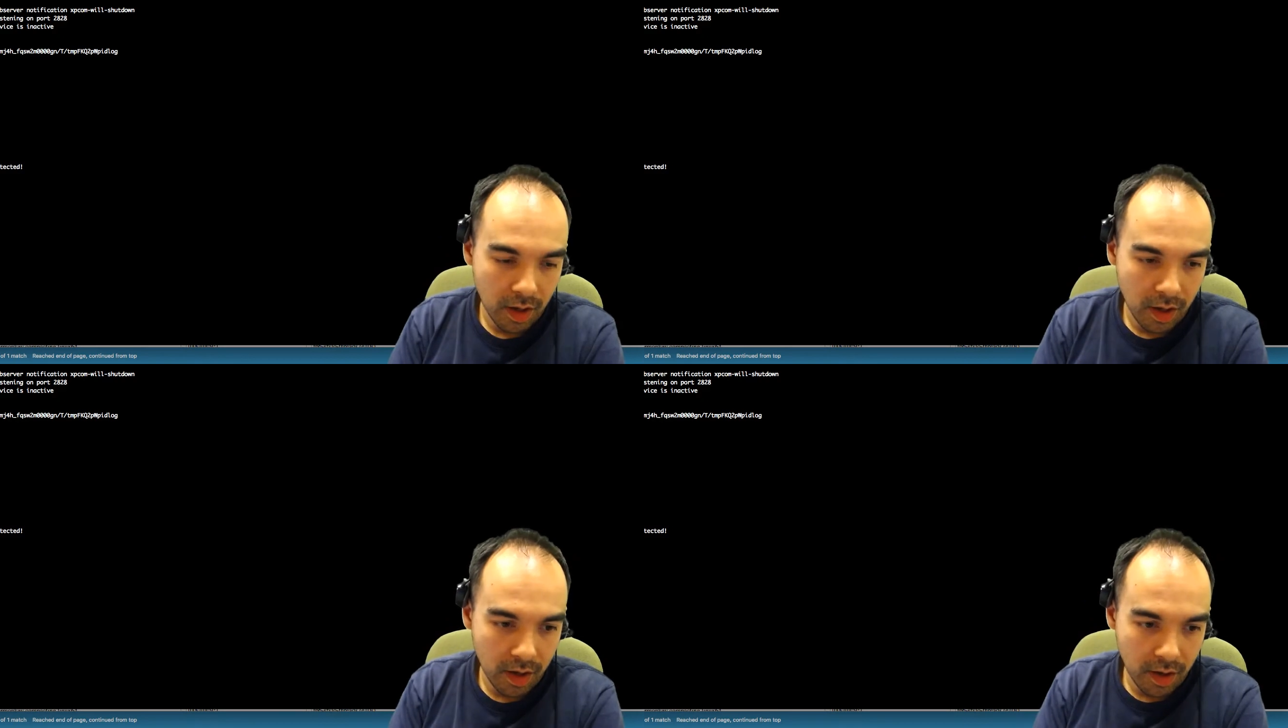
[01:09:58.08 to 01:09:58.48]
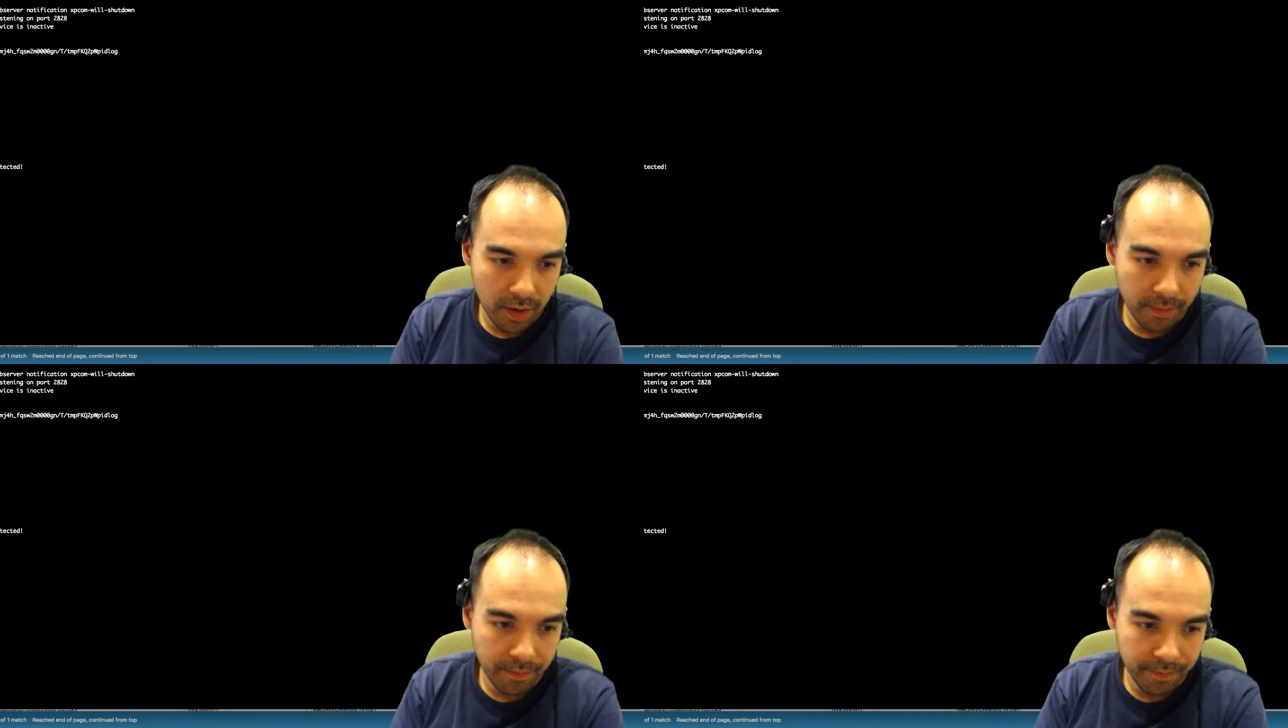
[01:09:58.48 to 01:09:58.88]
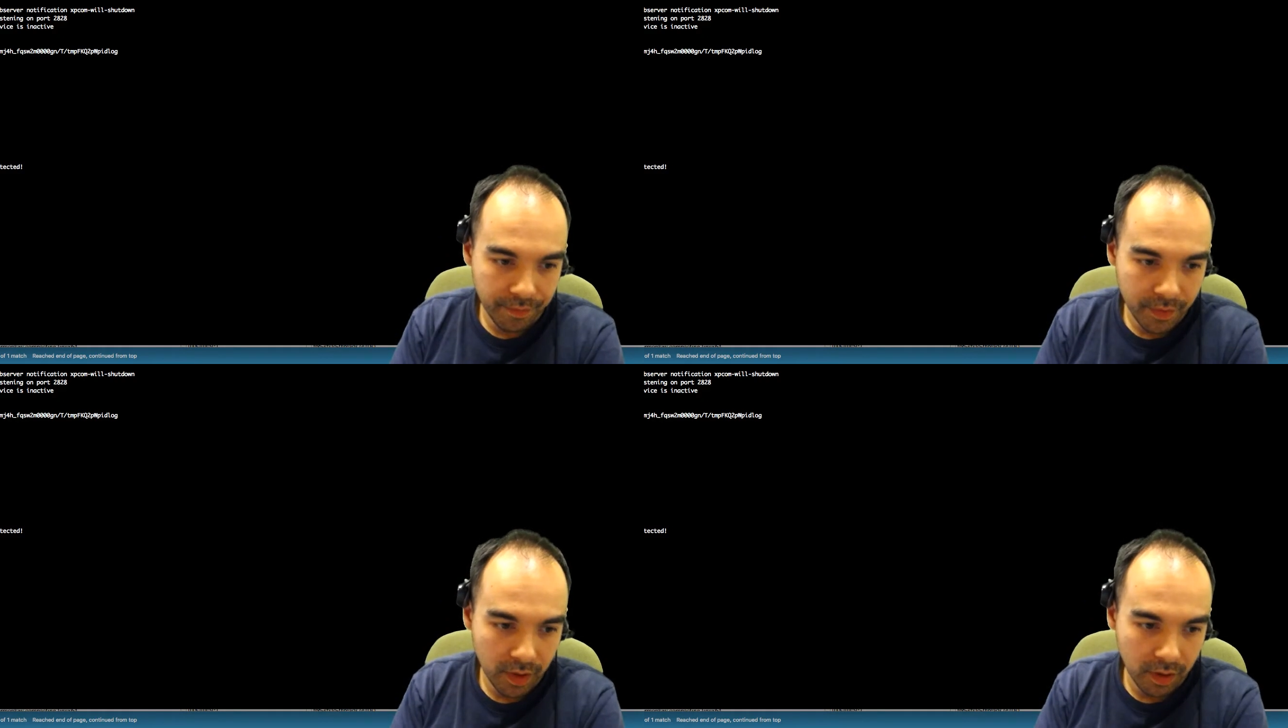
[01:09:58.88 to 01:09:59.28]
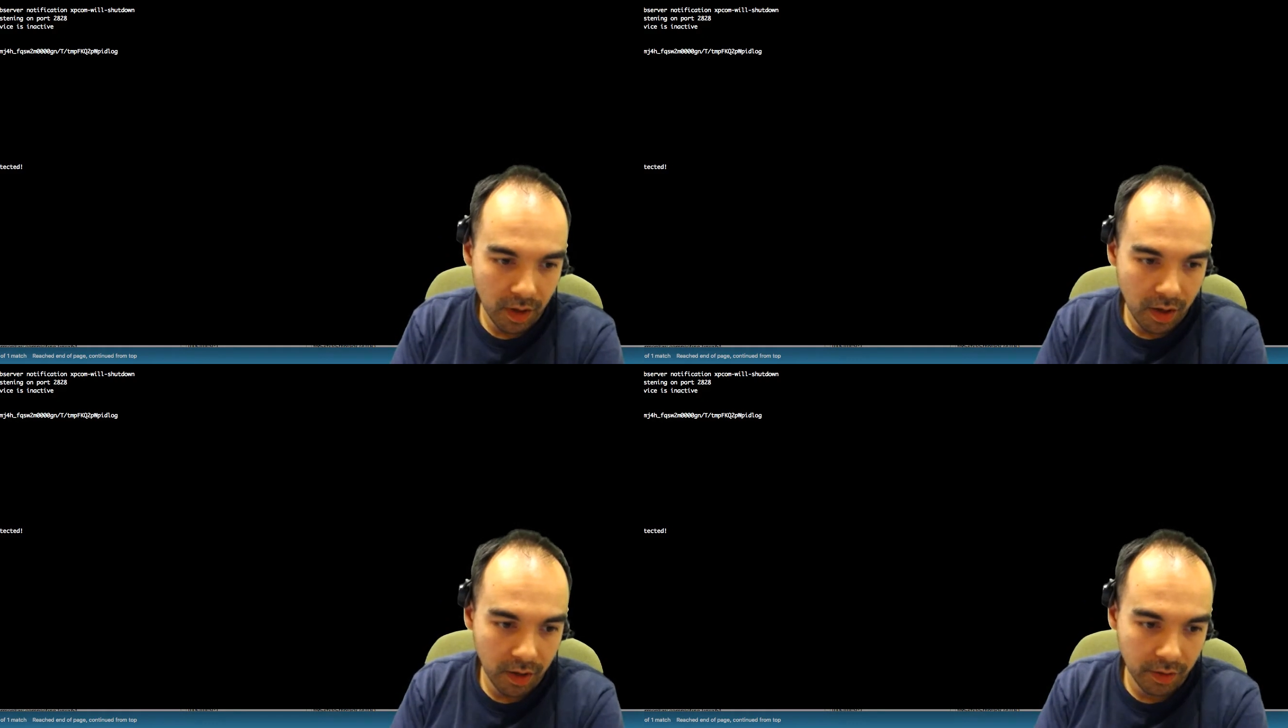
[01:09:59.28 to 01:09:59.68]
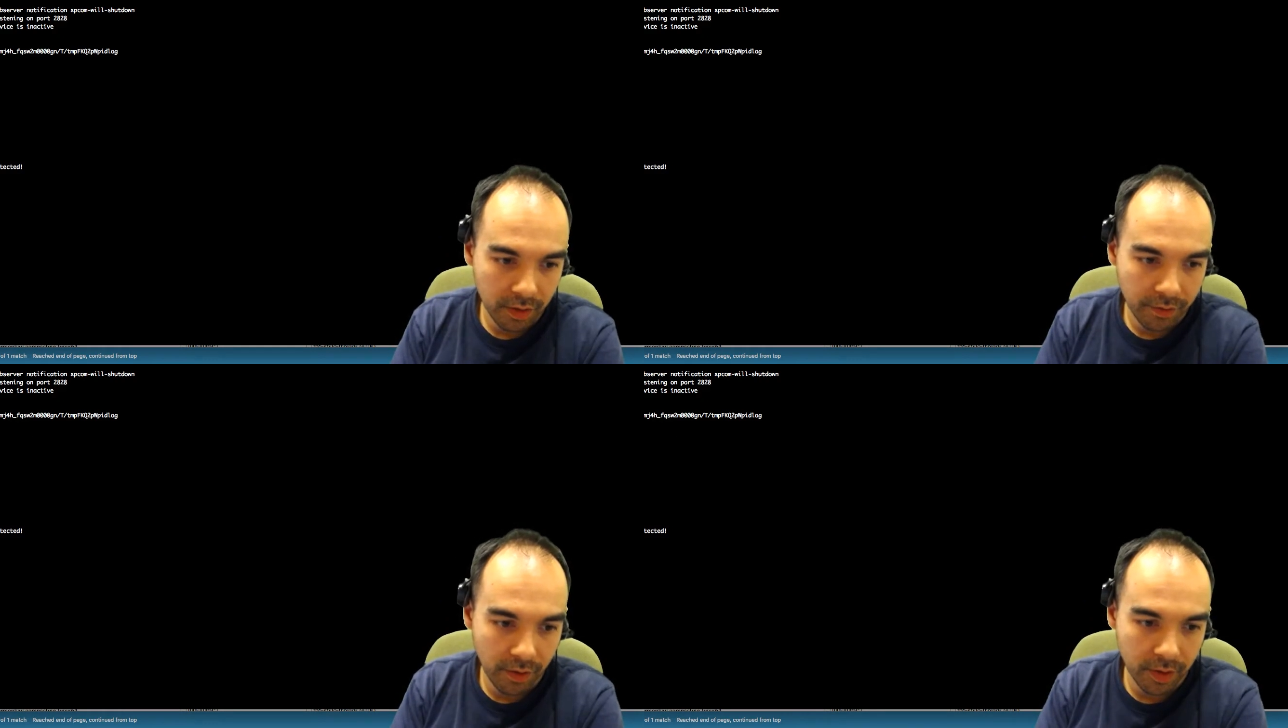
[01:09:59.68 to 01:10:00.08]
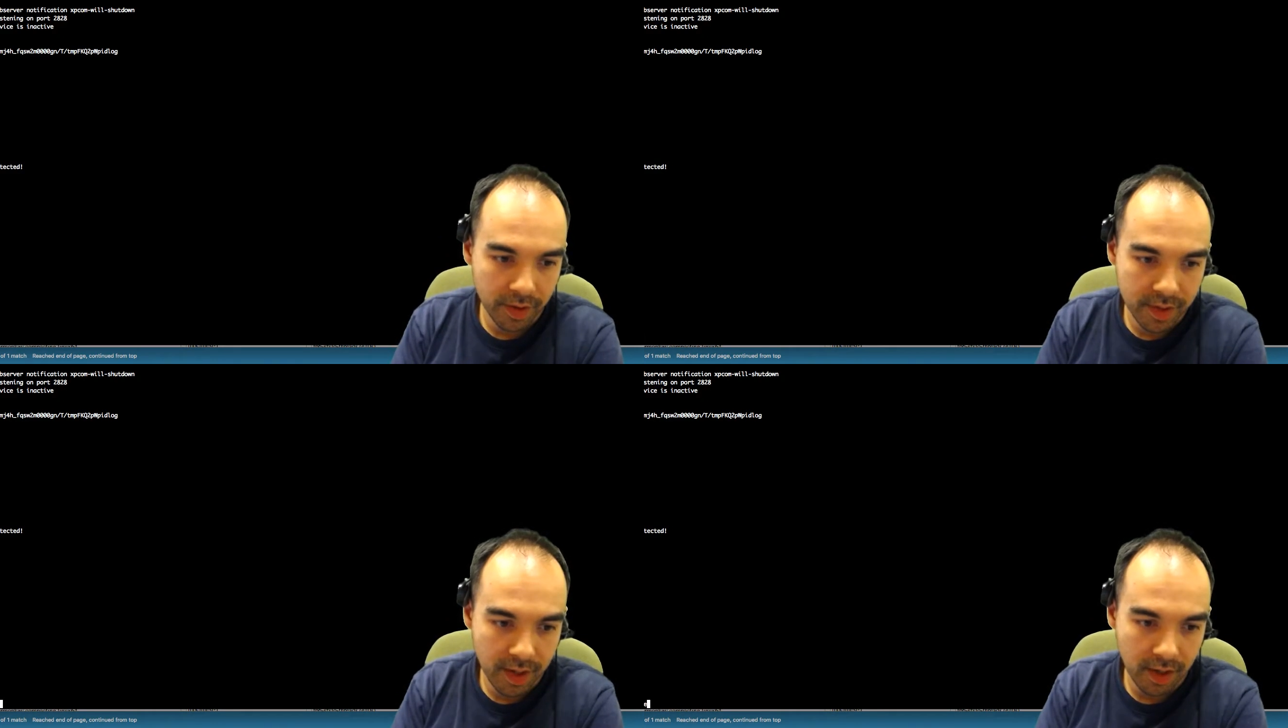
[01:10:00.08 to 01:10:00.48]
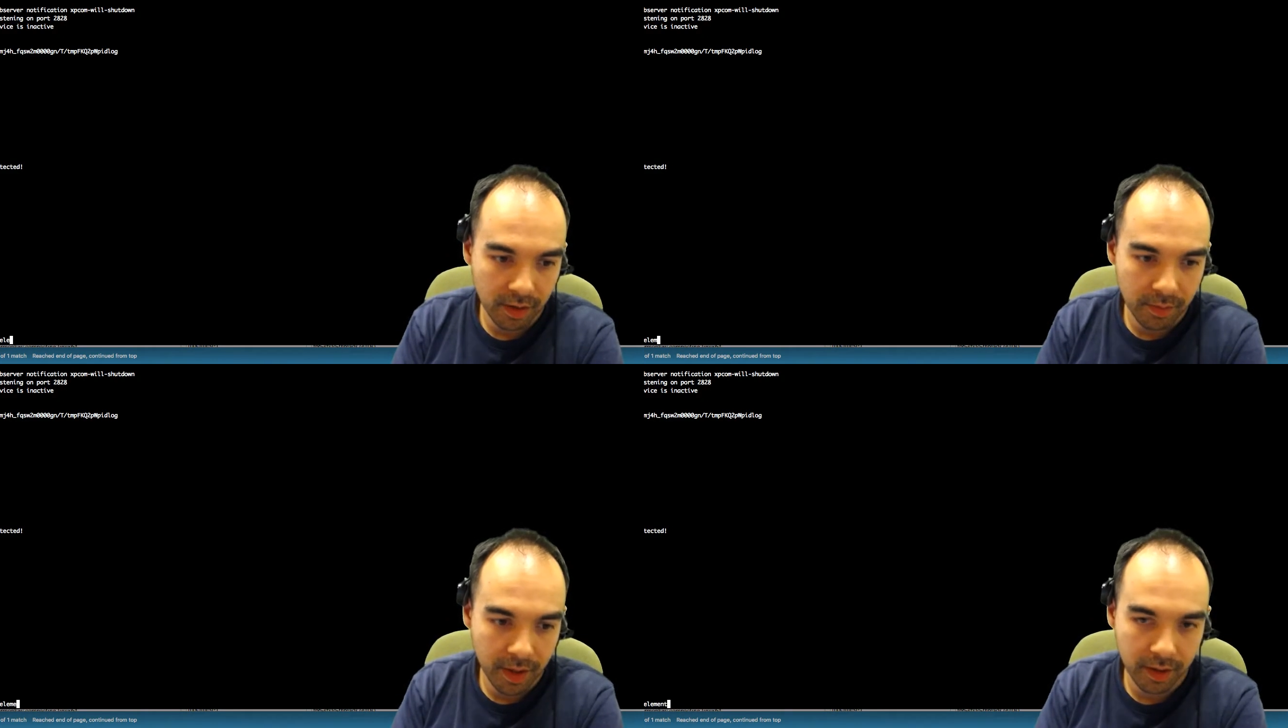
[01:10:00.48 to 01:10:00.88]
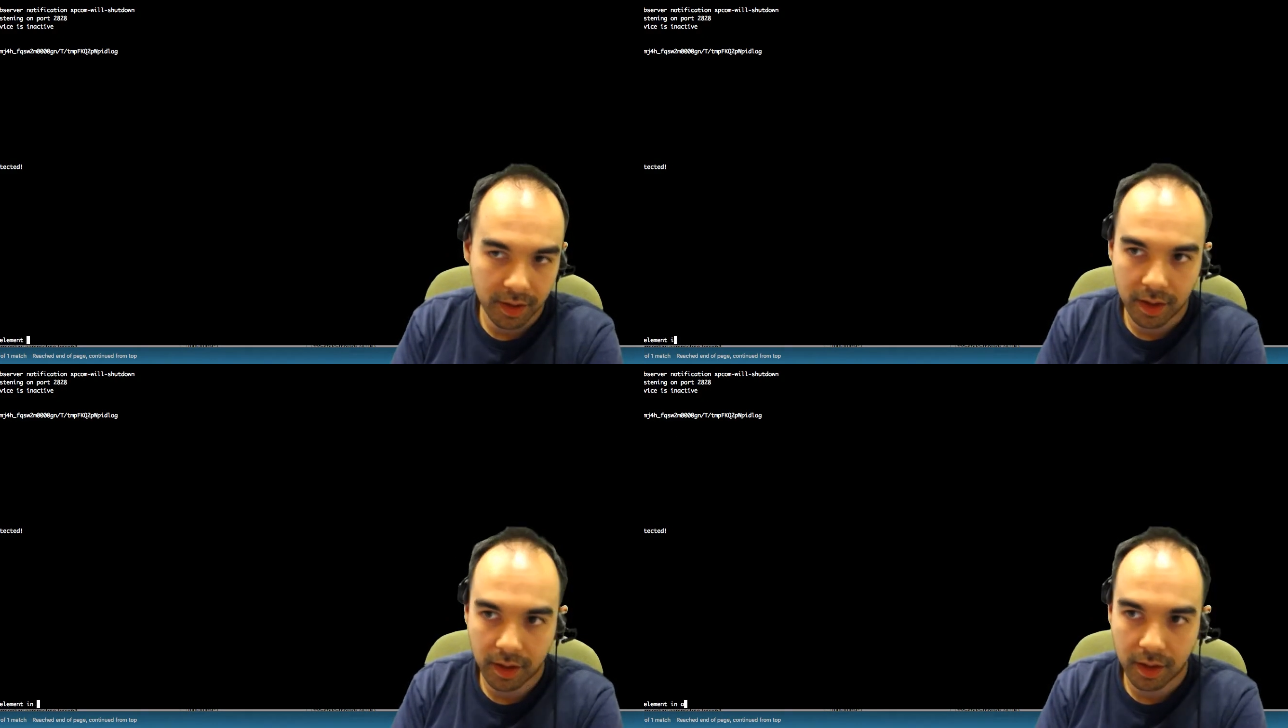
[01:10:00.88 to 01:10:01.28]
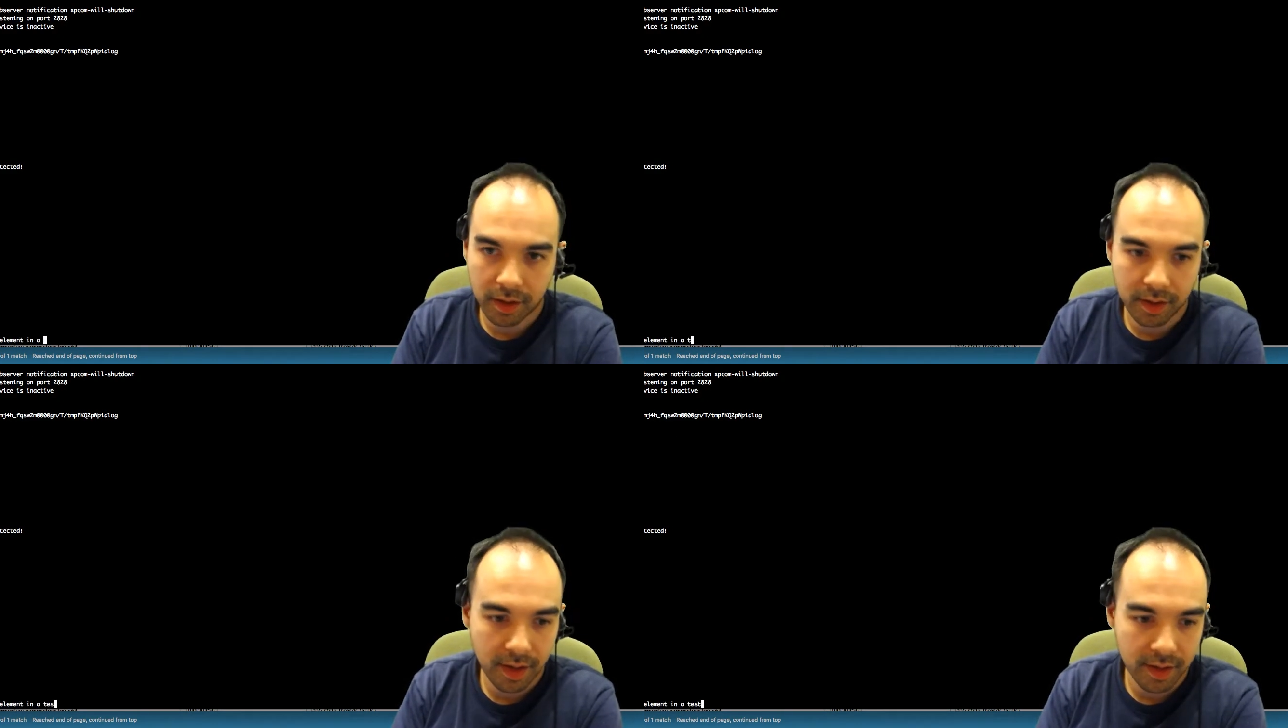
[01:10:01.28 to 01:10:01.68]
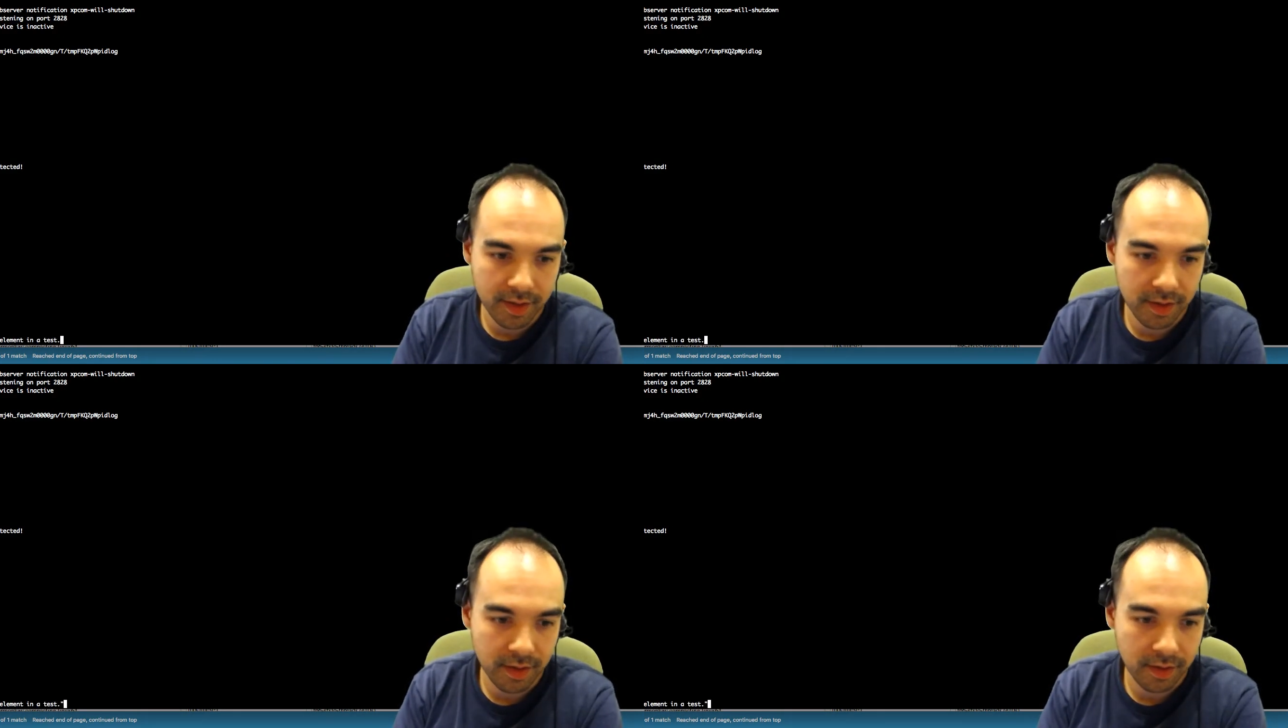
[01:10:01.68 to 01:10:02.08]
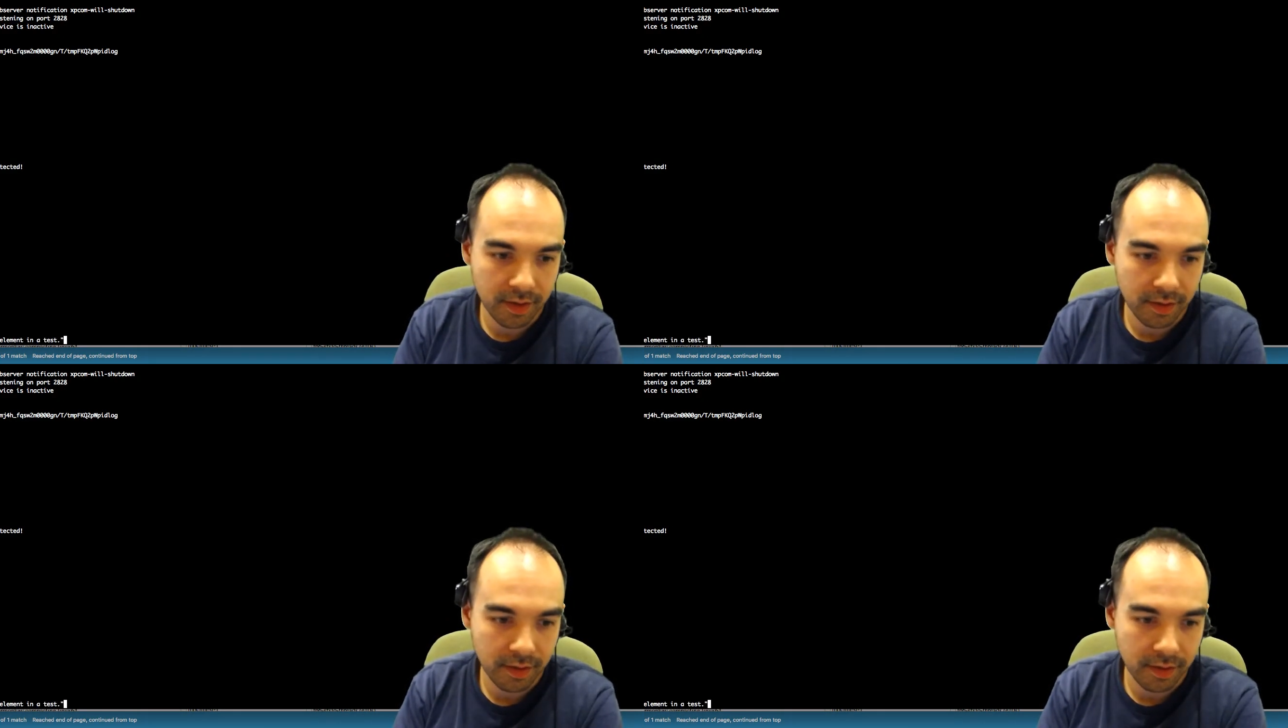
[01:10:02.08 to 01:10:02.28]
Log the focused element in a test.